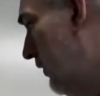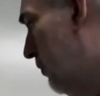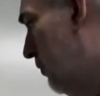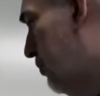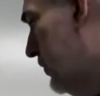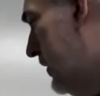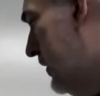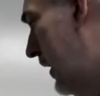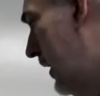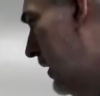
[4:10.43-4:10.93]

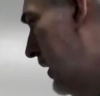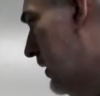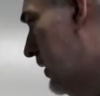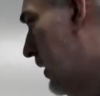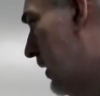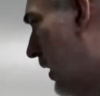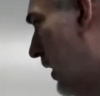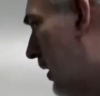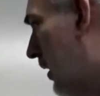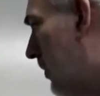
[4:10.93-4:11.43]
pretend
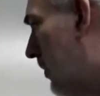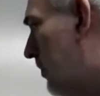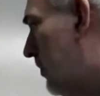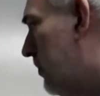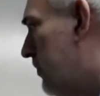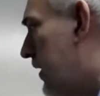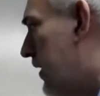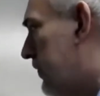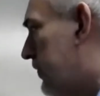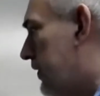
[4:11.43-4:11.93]

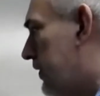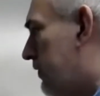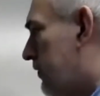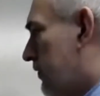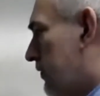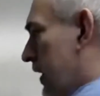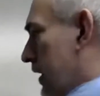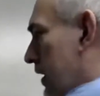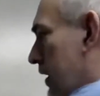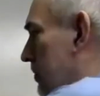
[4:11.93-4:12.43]
that this
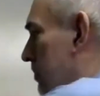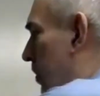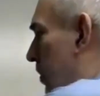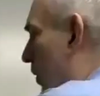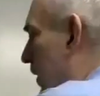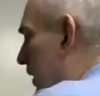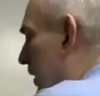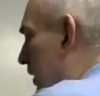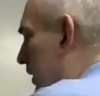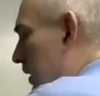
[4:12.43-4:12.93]
second
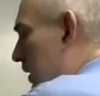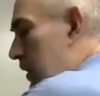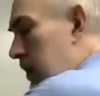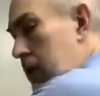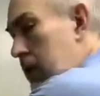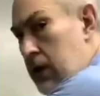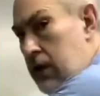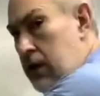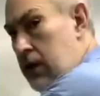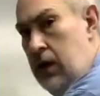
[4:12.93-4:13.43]
point,
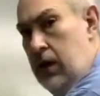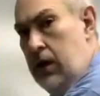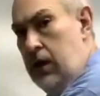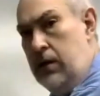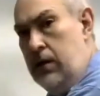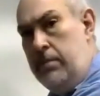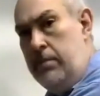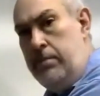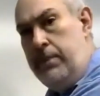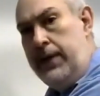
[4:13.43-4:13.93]

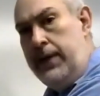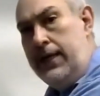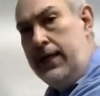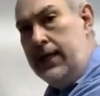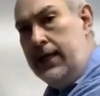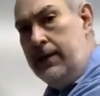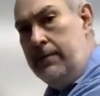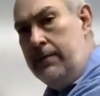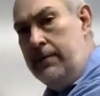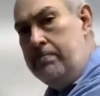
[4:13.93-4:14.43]

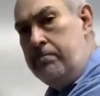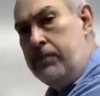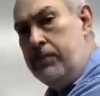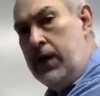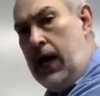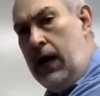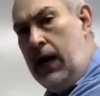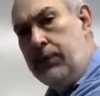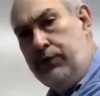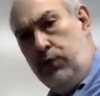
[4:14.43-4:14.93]
b,
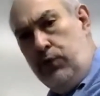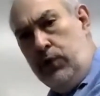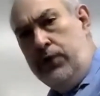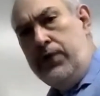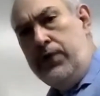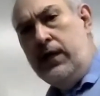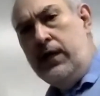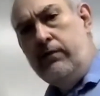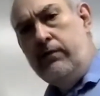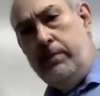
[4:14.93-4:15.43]
I was sort of
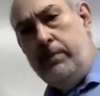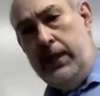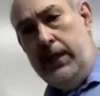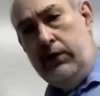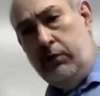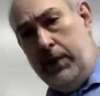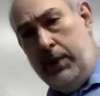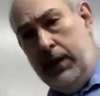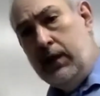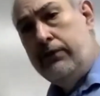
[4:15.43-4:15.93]
thinking of b as
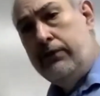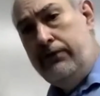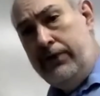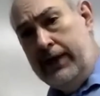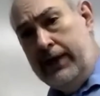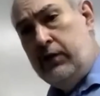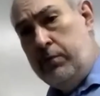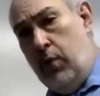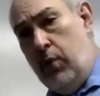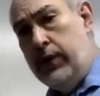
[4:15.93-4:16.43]
being a
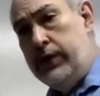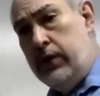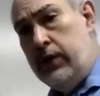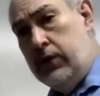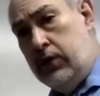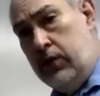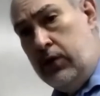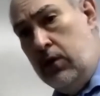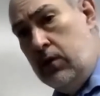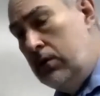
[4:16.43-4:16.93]
fixed point on the
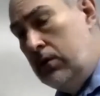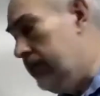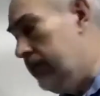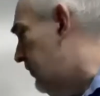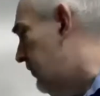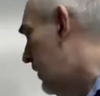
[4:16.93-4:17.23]
curve.